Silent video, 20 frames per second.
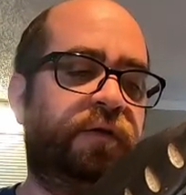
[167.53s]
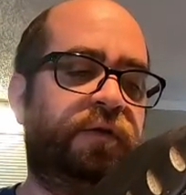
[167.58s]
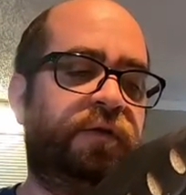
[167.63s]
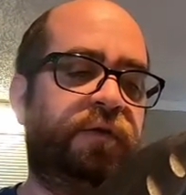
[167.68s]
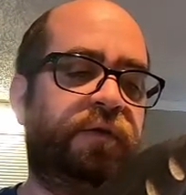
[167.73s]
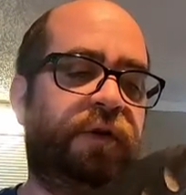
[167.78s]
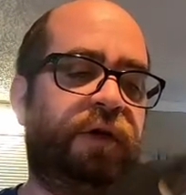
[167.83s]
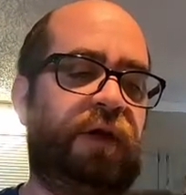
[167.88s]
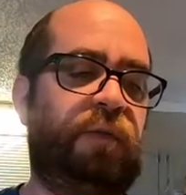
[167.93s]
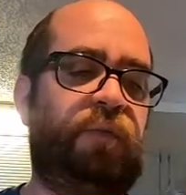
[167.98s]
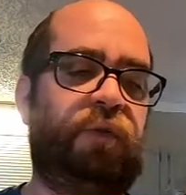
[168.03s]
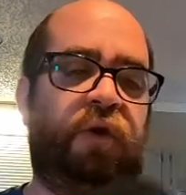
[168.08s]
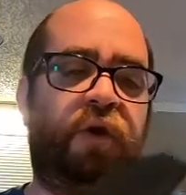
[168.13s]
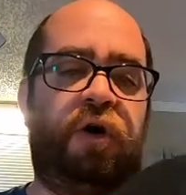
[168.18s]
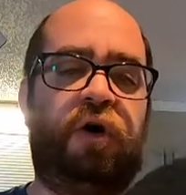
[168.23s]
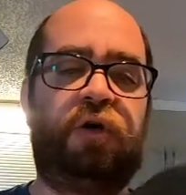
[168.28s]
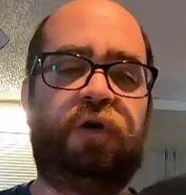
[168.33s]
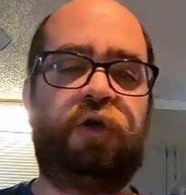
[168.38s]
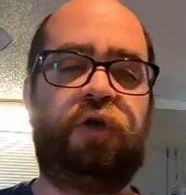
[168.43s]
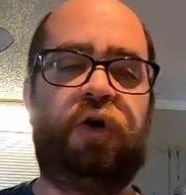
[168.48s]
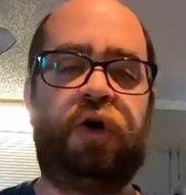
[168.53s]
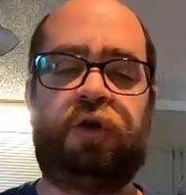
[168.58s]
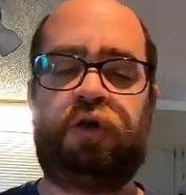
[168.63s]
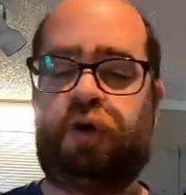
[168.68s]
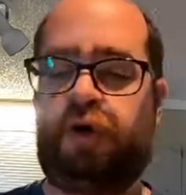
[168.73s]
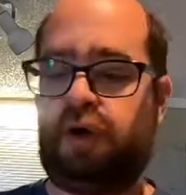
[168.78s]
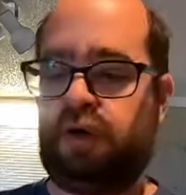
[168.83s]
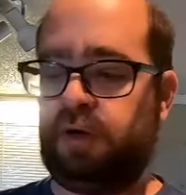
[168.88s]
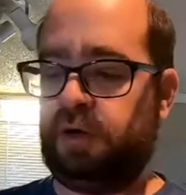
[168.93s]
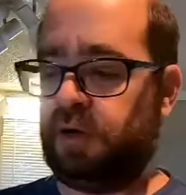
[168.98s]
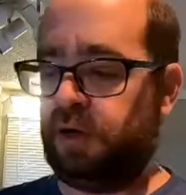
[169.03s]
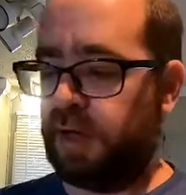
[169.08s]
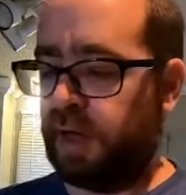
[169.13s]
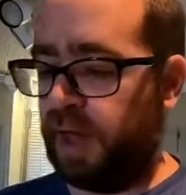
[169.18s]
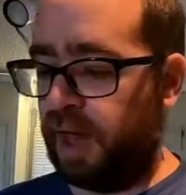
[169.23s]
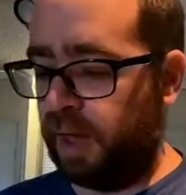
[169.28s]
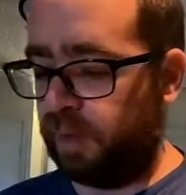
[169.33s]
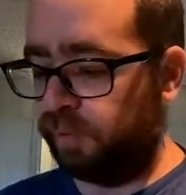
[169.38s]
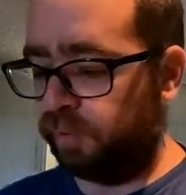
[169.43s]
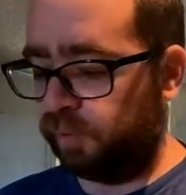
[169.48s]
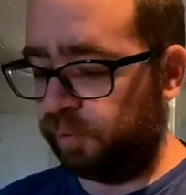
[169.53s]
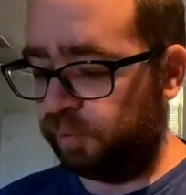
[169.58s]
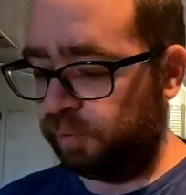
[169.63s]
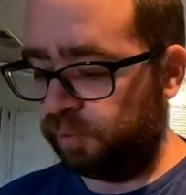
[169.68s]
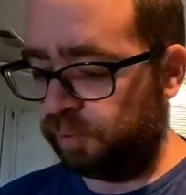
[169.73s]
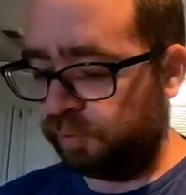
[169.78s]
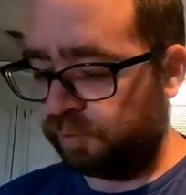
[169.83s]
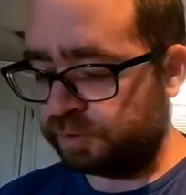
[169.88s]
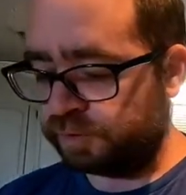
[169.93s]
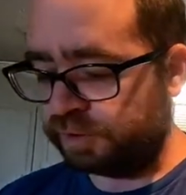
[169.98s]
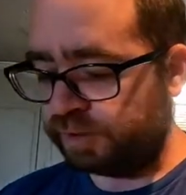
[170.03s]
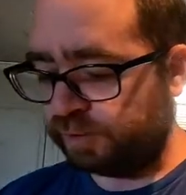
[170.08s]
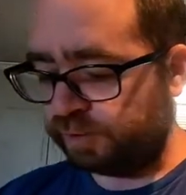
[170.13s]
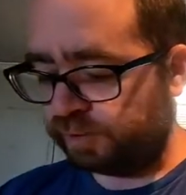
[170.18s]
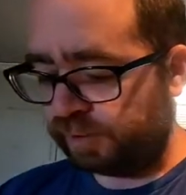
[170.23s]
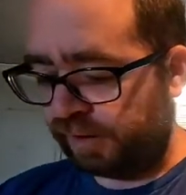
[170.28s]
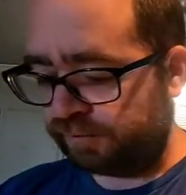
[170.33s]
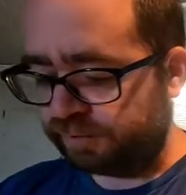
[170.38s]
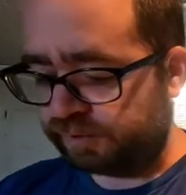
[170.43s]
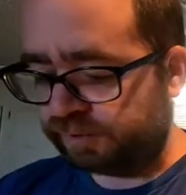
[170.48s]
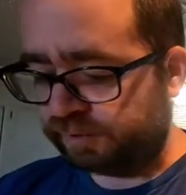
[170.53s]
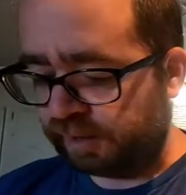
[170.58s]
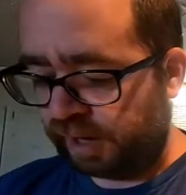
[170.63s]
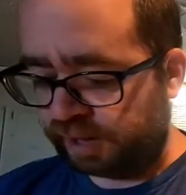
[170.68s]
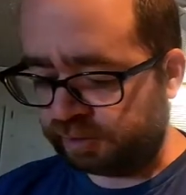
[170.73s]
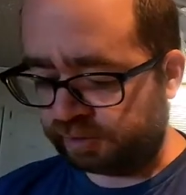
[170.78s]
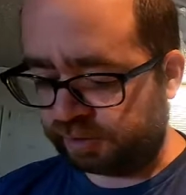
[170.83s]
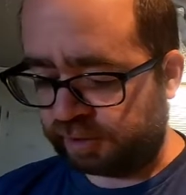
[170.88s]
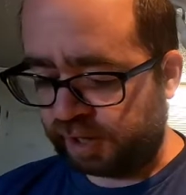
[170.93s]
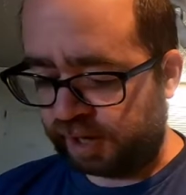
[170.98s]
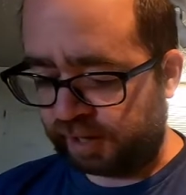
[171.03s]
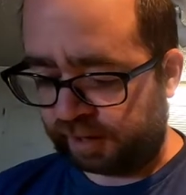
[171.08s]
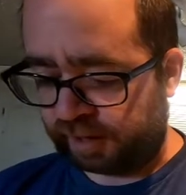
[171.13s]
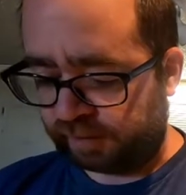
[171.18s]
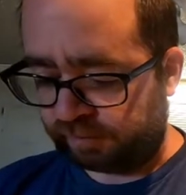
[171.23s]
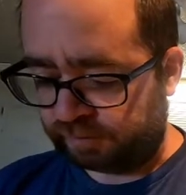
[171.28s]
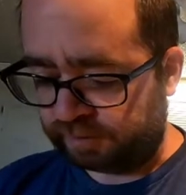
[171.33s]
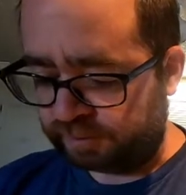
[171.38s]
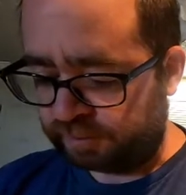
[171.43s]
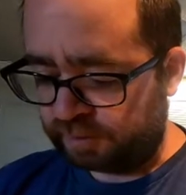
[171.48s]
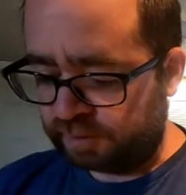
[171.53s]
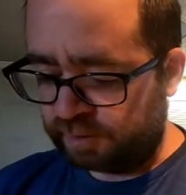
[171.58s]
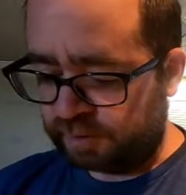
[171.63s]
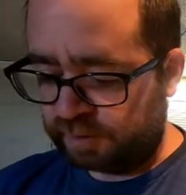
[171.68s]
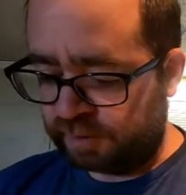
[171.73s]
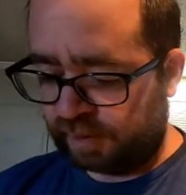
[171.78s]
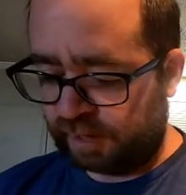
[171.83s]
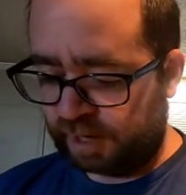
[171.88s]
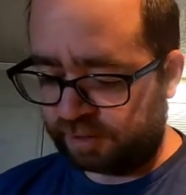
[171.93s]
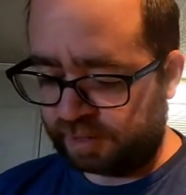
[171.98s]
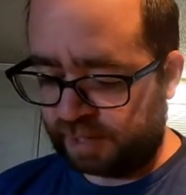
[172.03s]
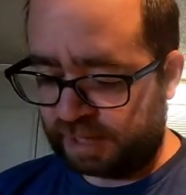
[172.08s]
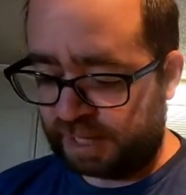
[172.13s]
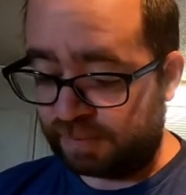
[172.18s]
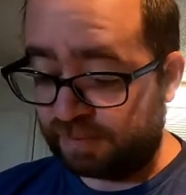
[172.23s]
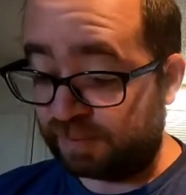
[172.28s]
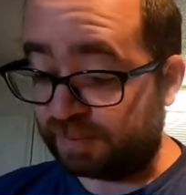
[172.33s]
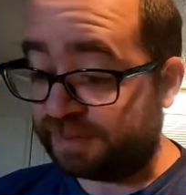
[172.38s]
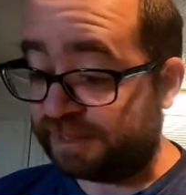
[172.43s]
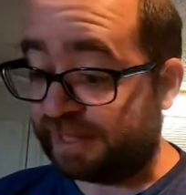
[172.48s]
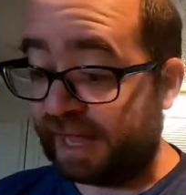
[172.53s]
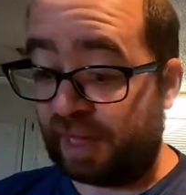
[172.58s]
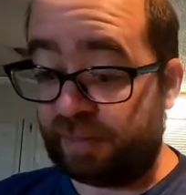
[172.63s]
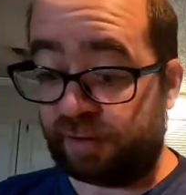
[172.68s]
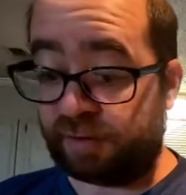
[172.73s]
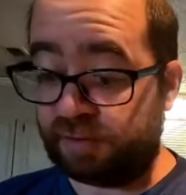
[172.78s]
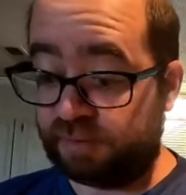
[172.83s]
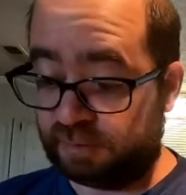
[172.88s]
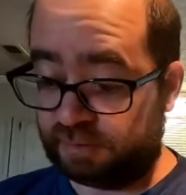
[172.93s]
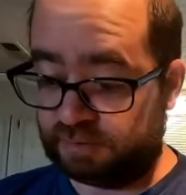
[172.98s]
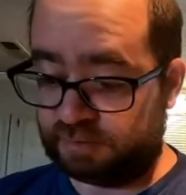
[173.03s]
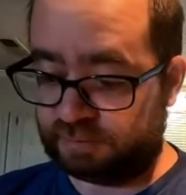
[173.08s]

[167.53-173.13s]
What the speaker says: You cut them long, long, long. And what you do is as you're cutting them, you kind of try to keep them together